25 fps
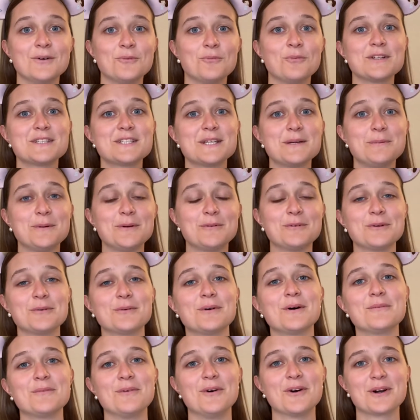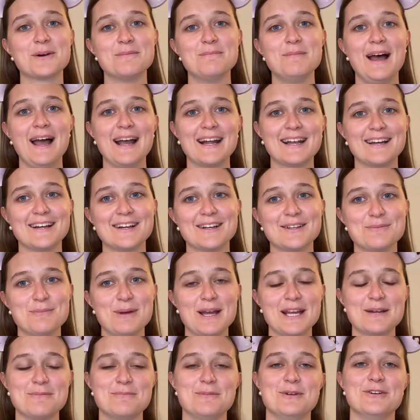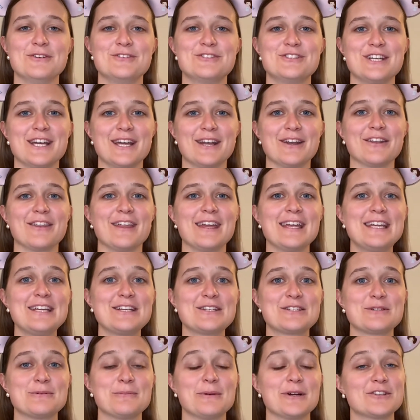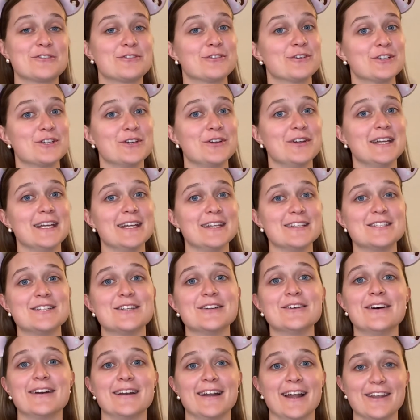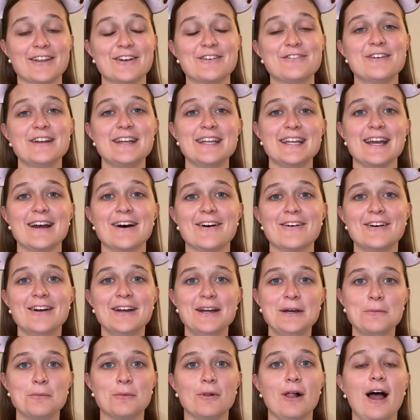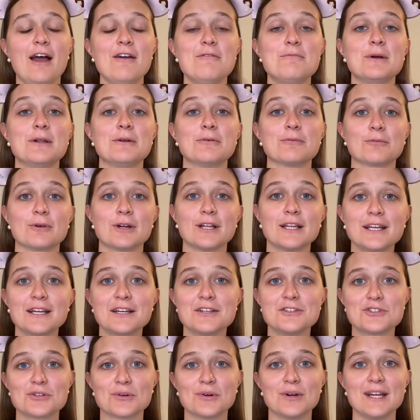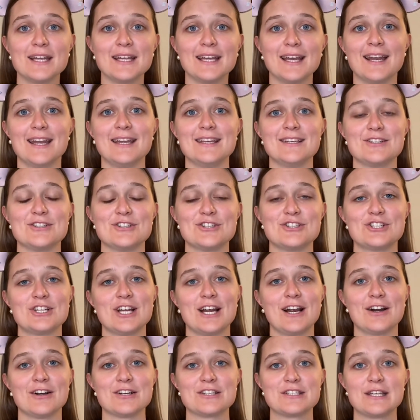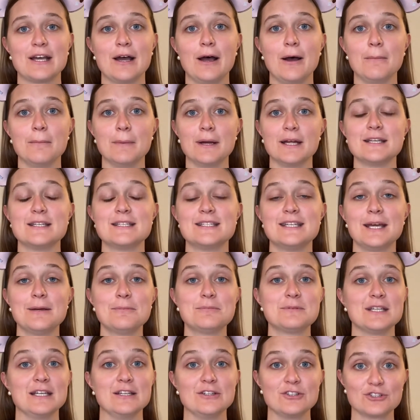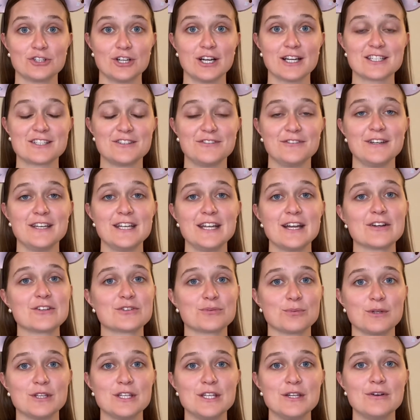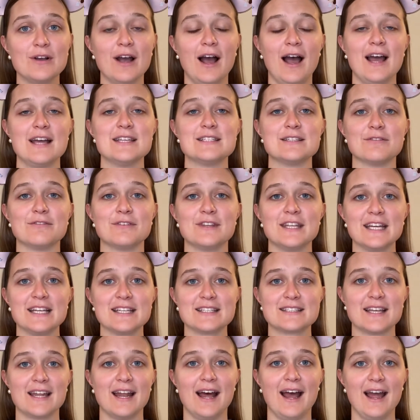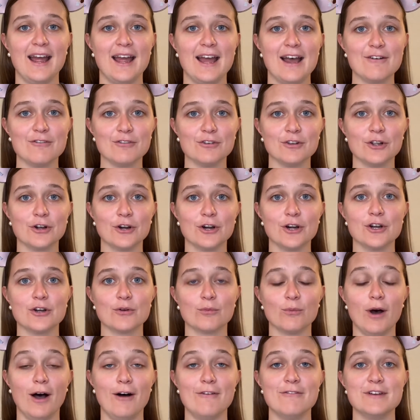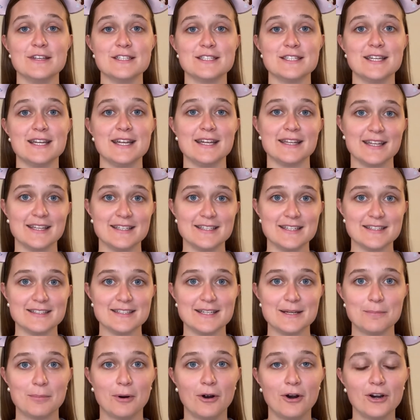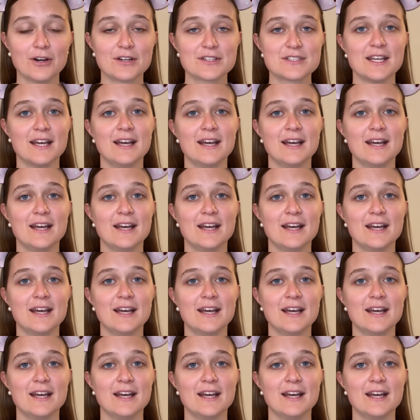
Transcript: What's up everyone? Welcome back here to the Mega Moose channel. Thank you so much for tuning into another video. Well, I've been really enjoying getting to share some tips and tricks videos with you guys of things that I have learned while visiting the Disney parks